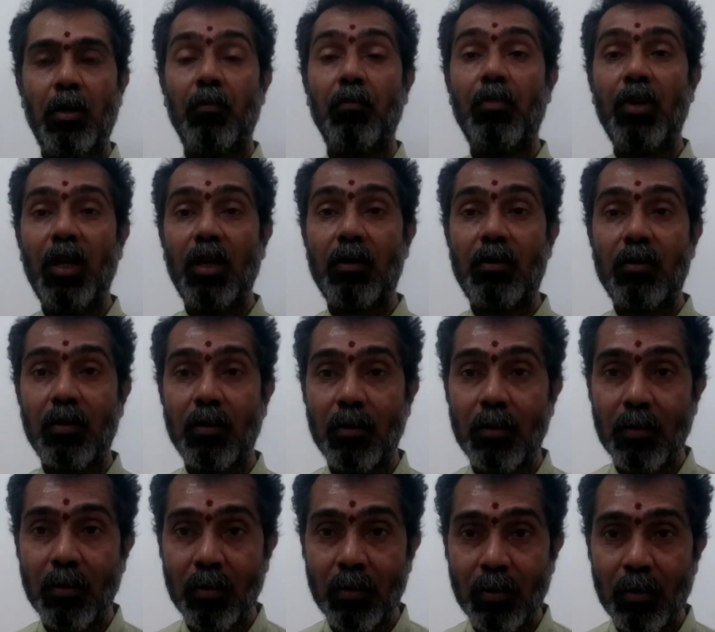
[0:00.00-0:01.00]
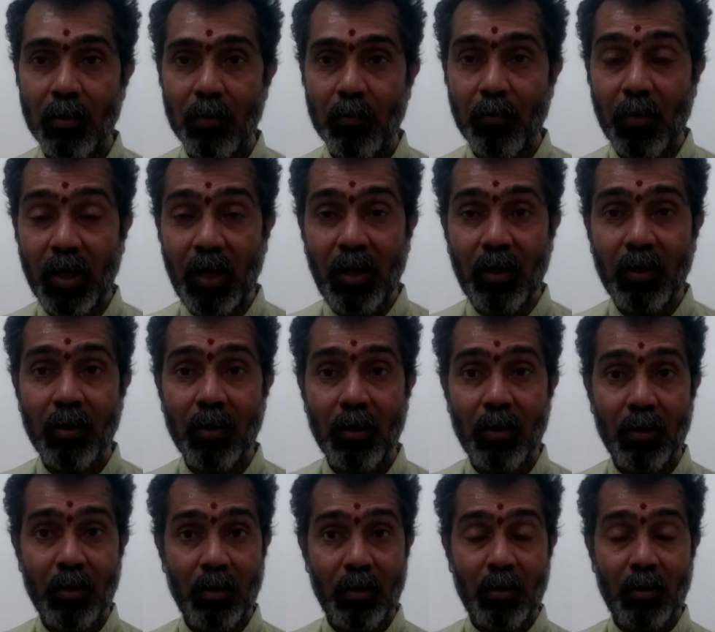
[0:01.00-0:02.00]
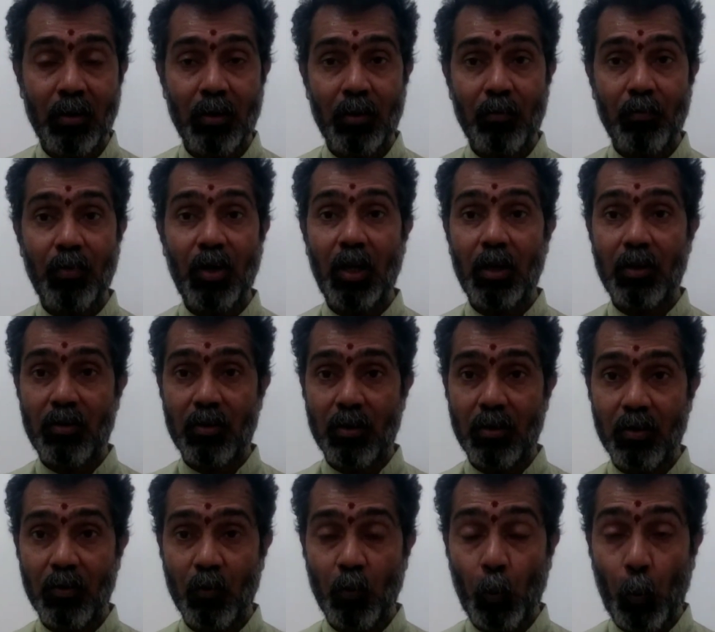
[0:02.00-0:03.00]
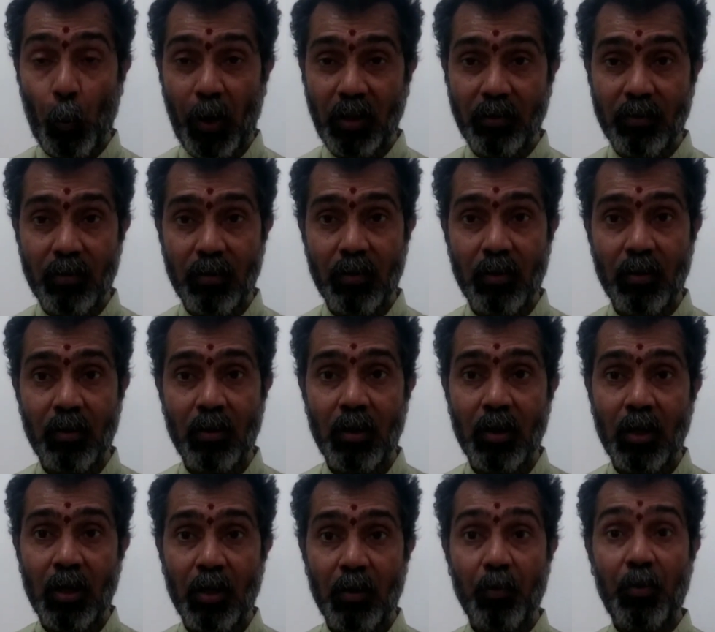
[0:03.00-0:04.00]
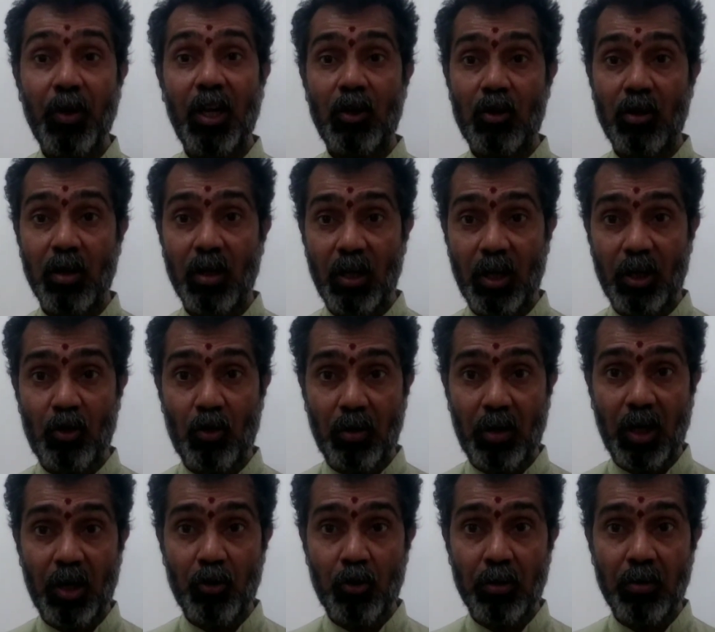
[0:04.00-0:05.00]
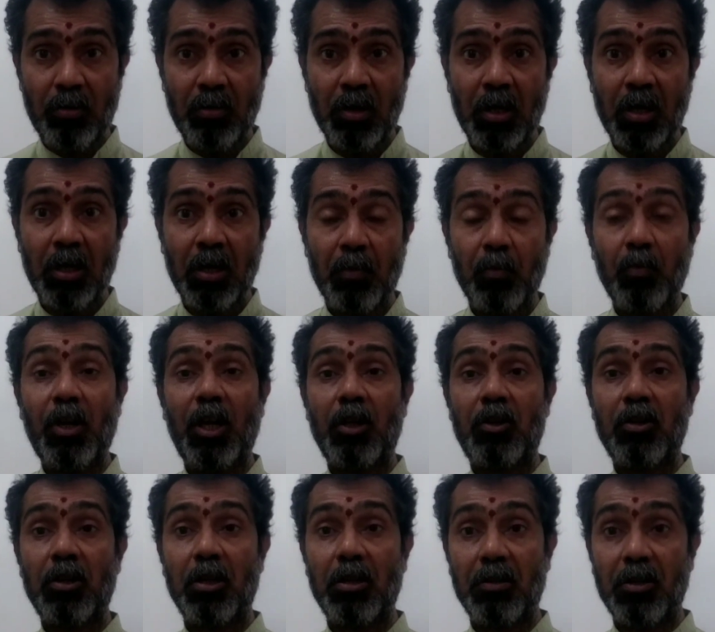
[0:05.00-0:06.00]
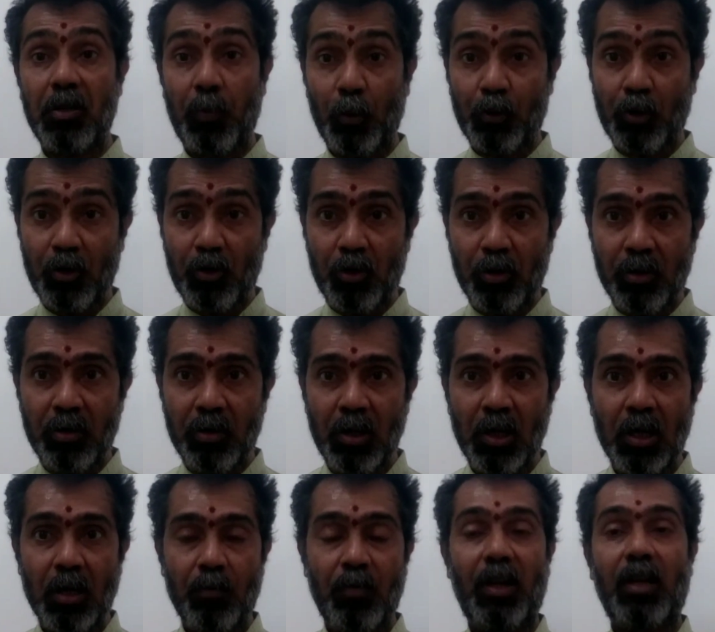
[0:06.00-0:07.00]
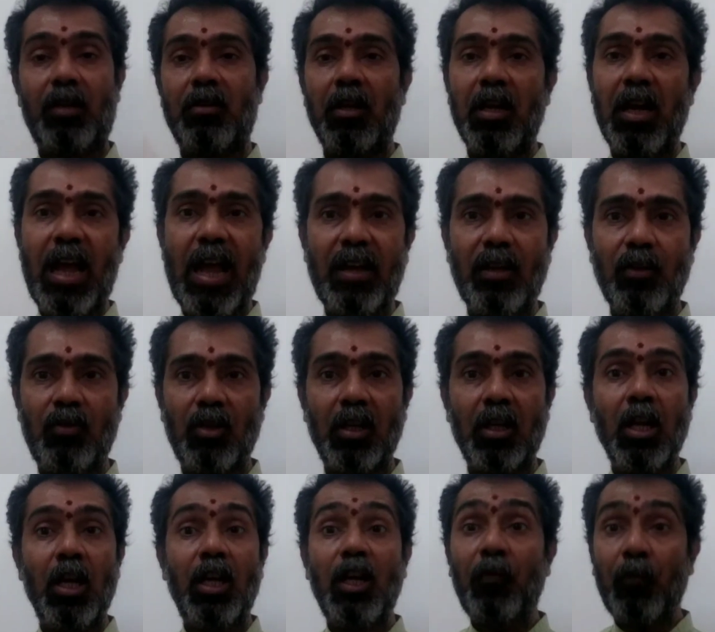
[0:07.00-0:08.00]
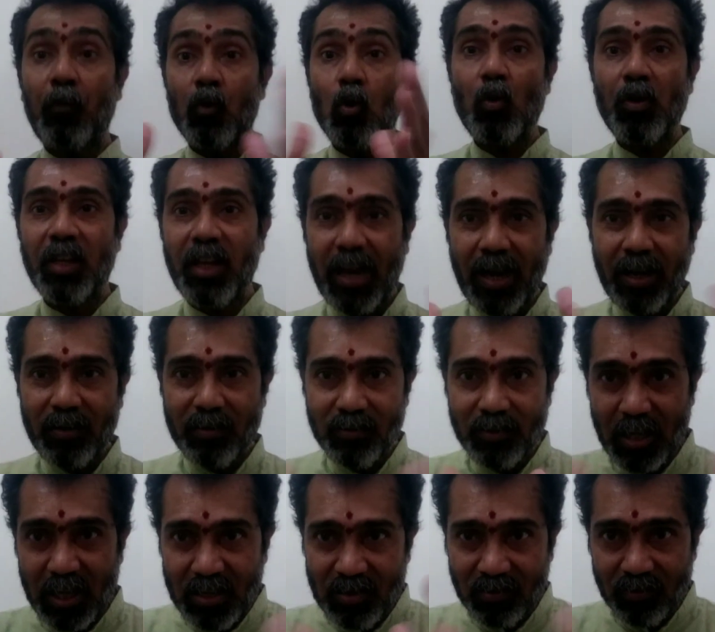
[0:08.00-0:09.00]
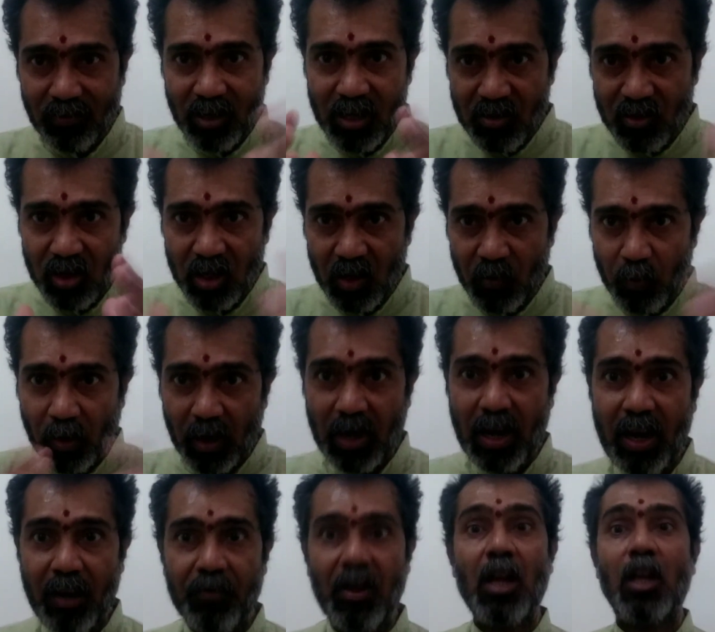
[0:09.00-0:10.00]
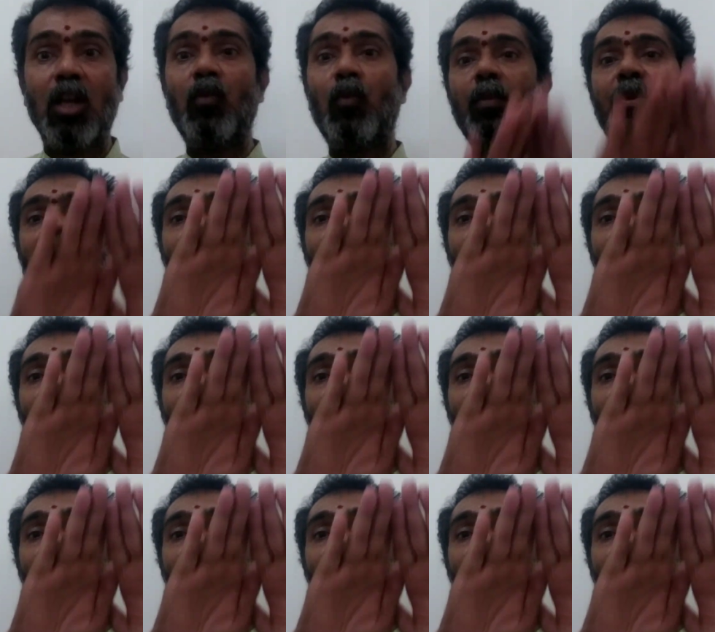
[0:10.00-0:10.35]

Be it money, be it wealth, be it education, be it the position, be it anything. If you don't get these things in your life, you will be